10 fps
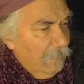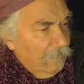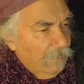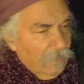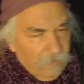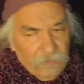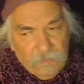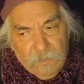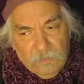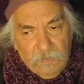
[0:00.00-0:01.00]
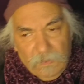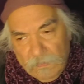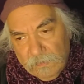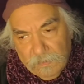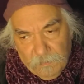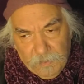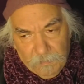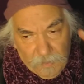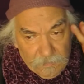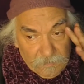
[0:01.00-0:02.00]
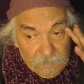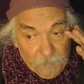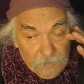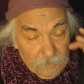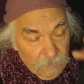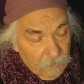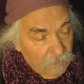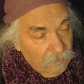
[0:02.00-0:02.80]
See, that's why it's good to know a little bit about the spiritual